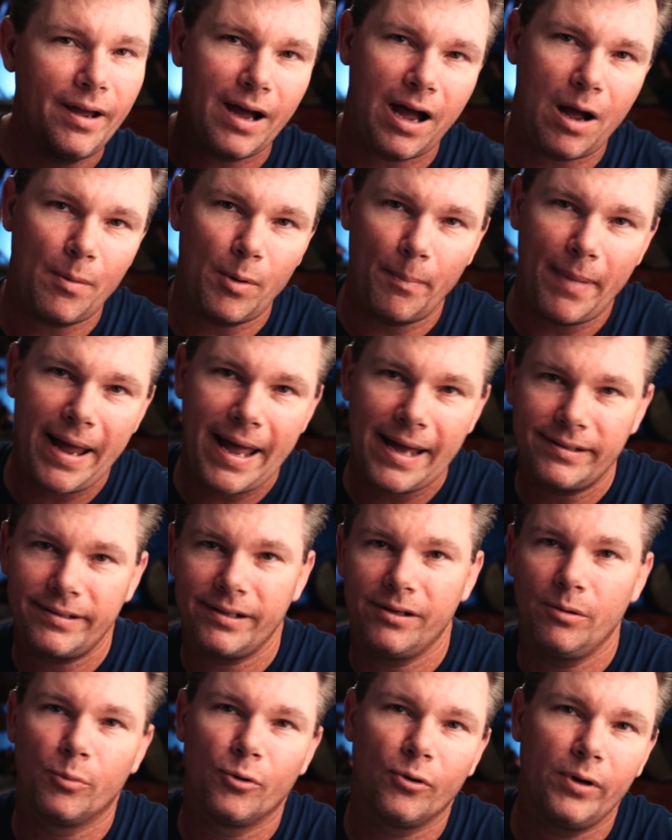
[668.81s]
I'm
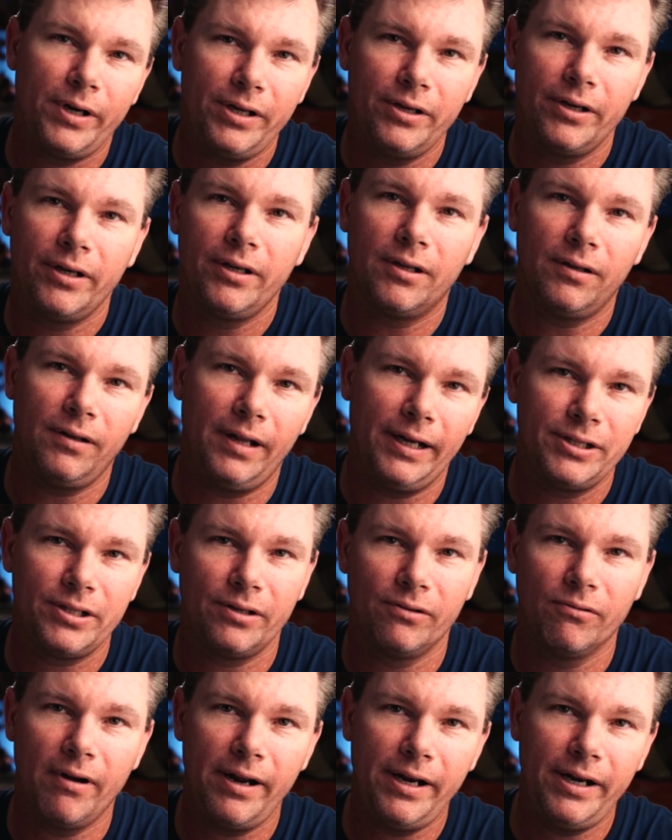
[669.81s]
amassing a pretty good
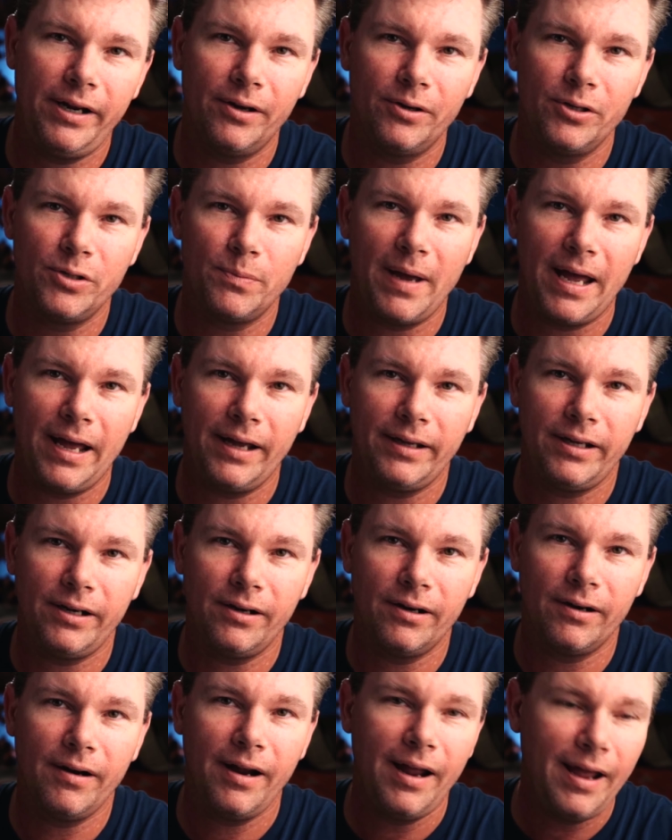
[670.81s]
collection of radios back
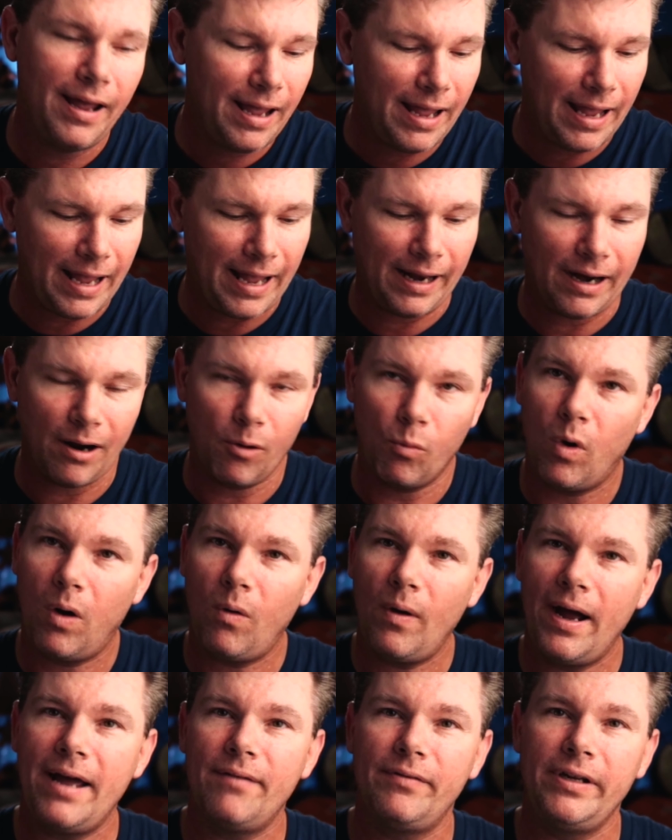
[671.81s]
here, and I
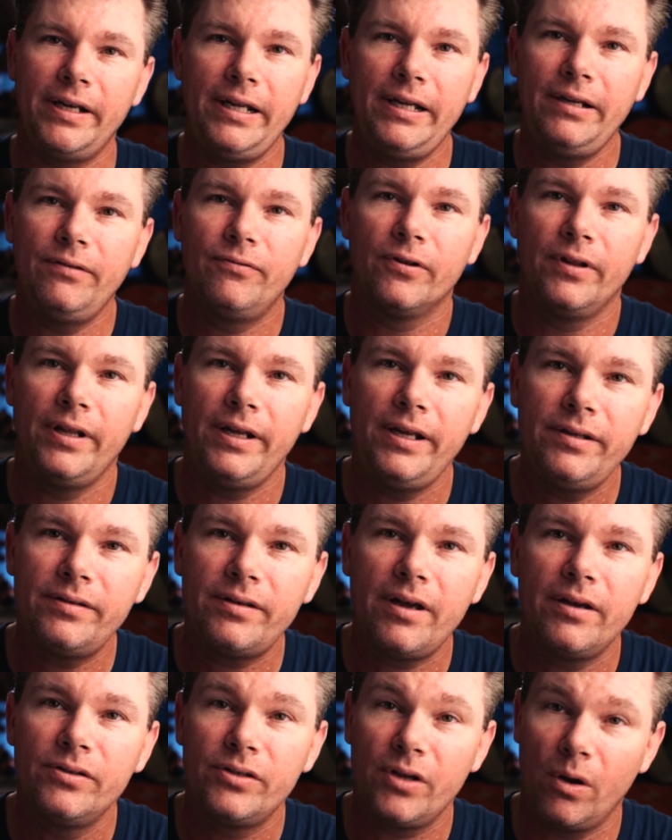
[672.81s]
won't have a need for
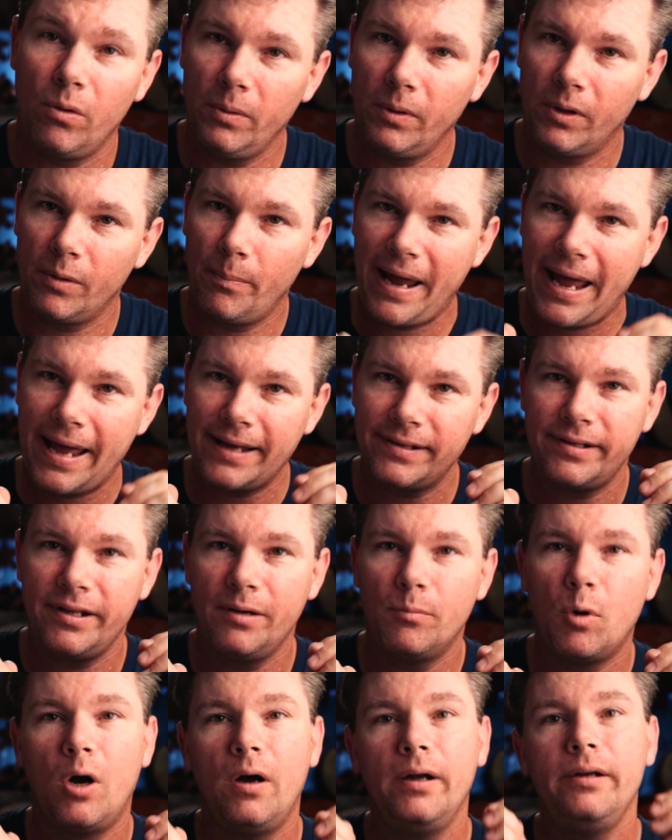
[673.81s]
these, so I'm going to pass
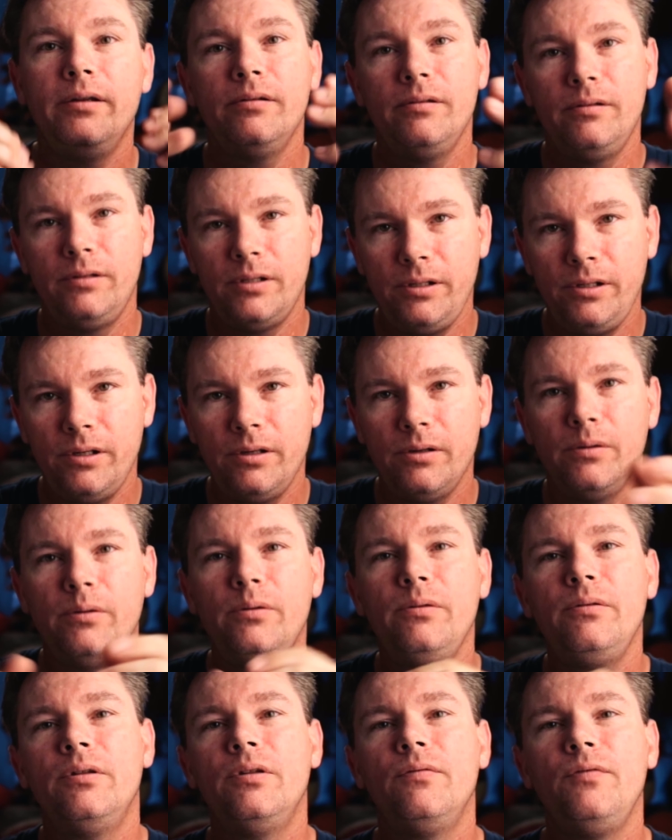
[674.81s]
them on to
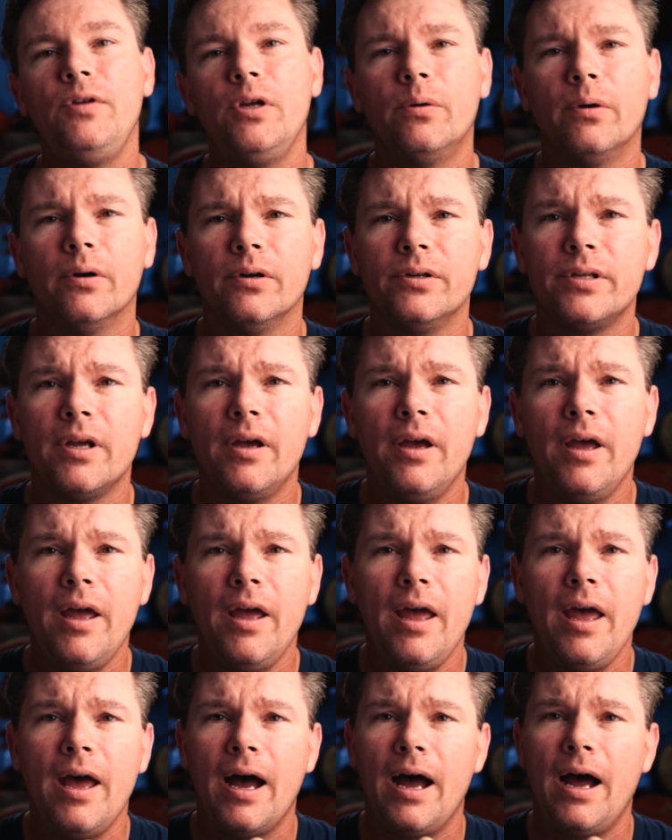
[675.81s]
you, the viewers.
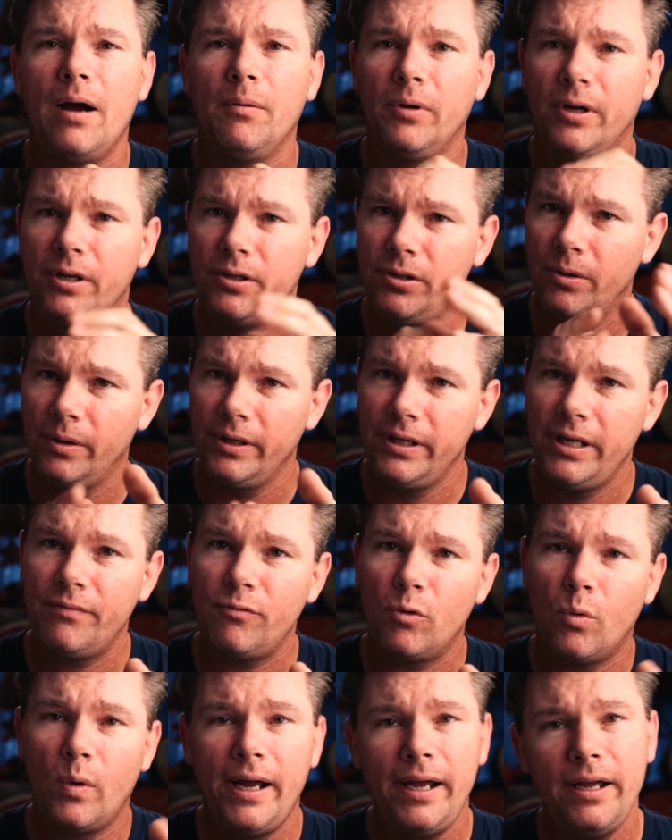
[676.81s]
I'm going to do a
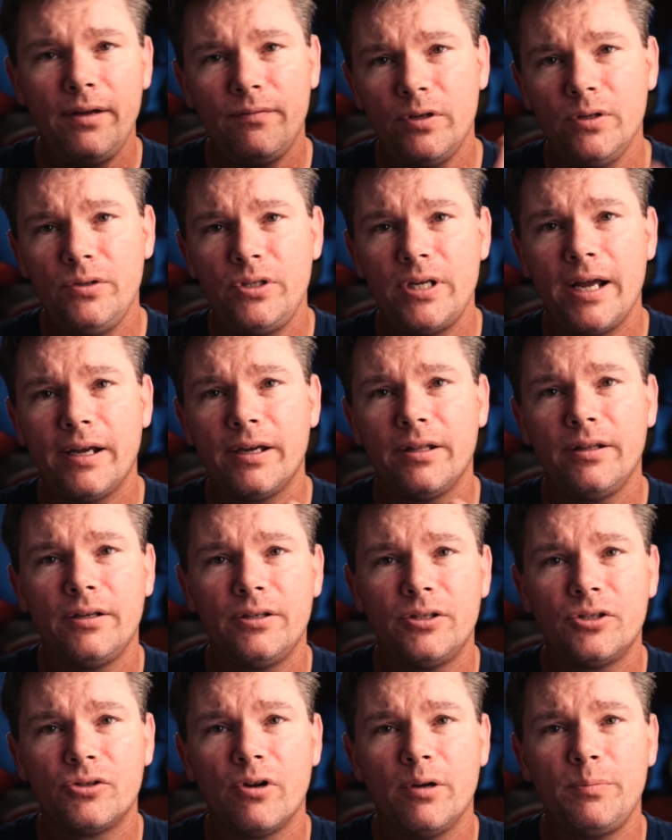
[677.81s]
giveaway. If you check in the
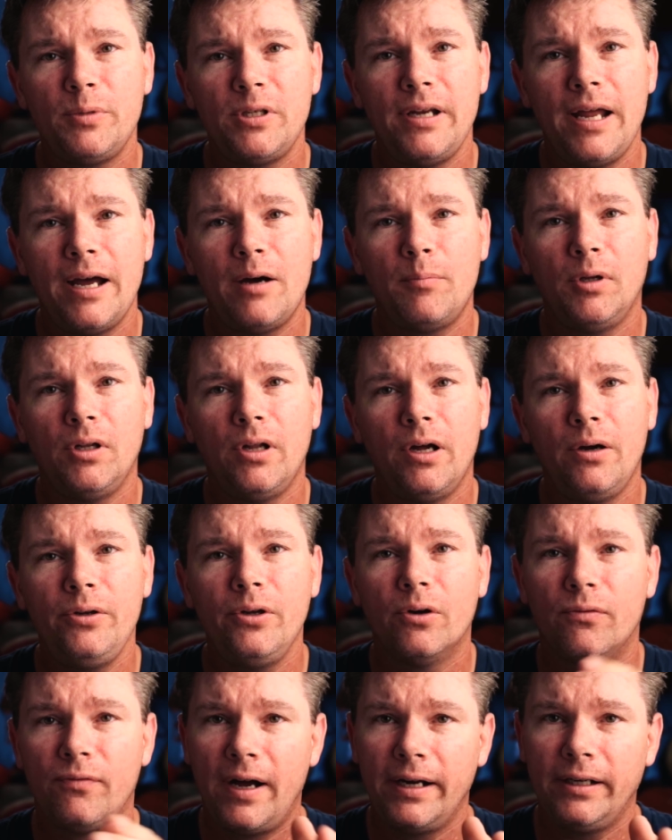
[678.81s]
description down below,
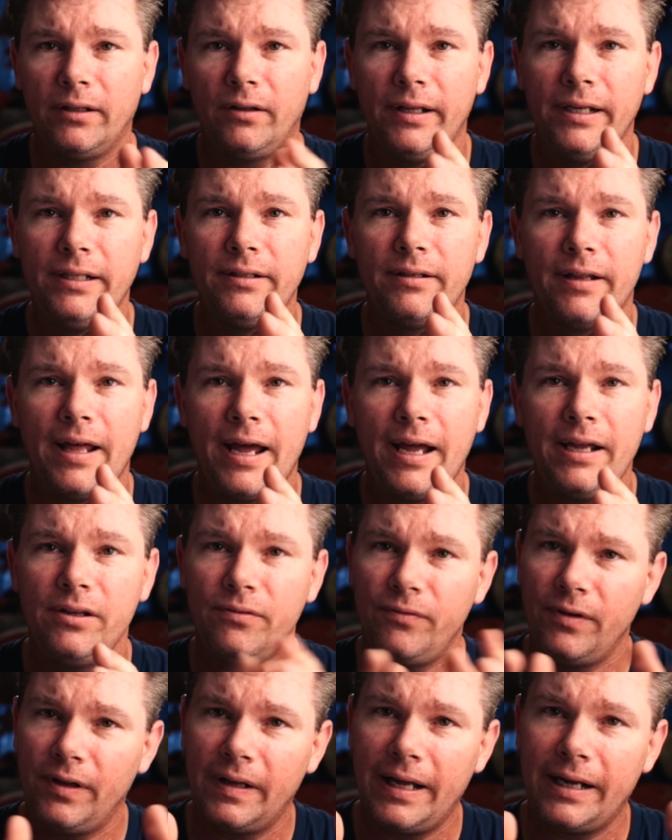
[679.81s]
you'll find a link to that.
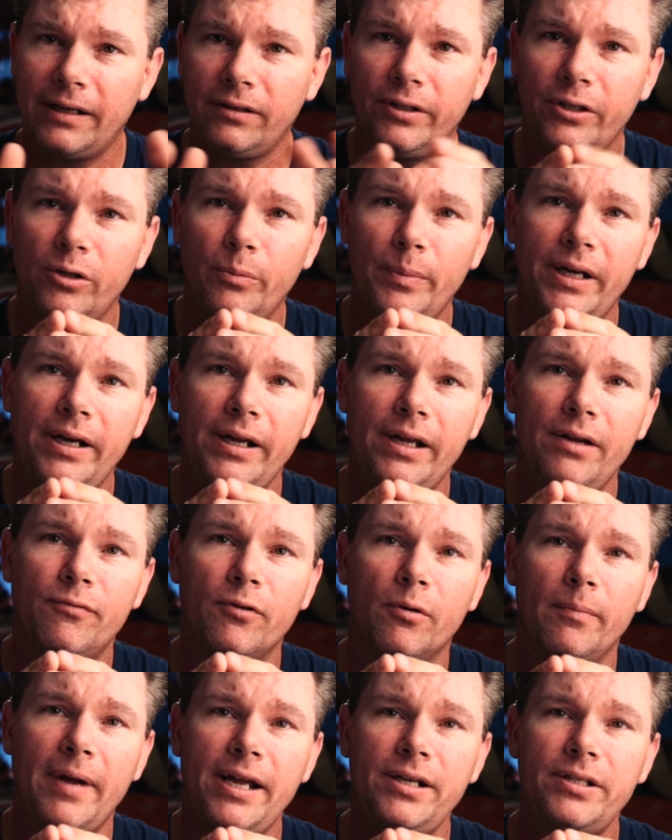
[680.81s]
You fill out a little bit of
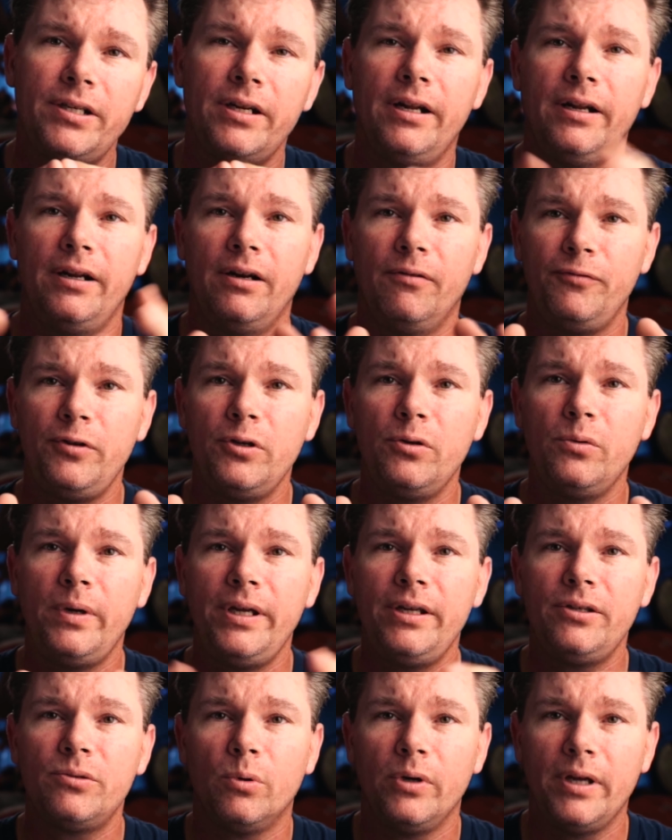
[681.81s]
information, and in a few
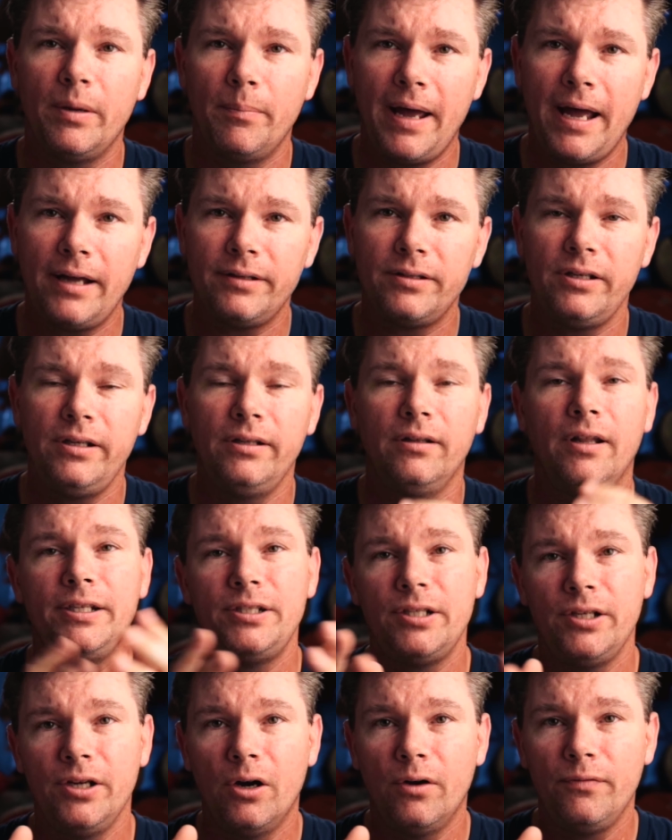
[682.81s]
weeks, we'll get back to you,
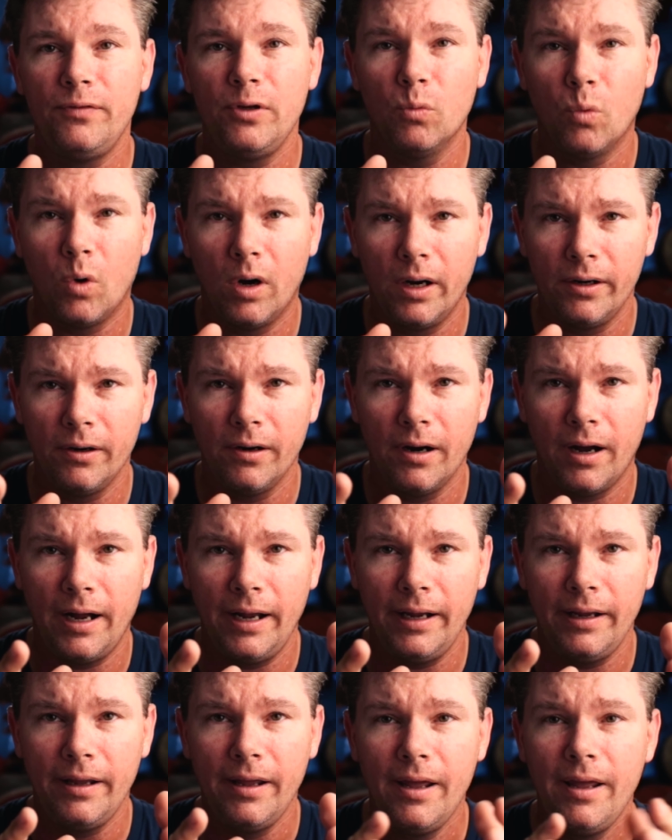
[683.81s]
let you know if you won or
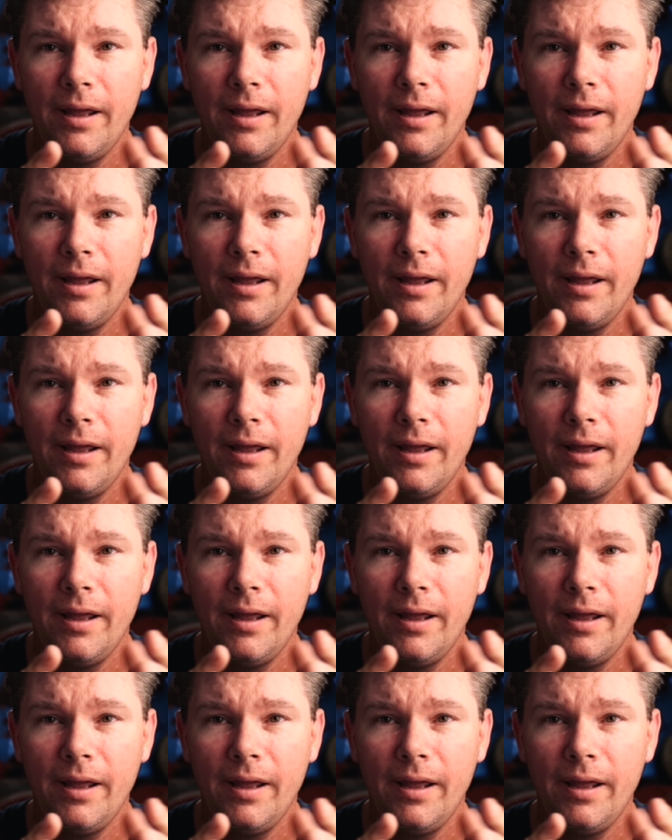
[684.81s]
not.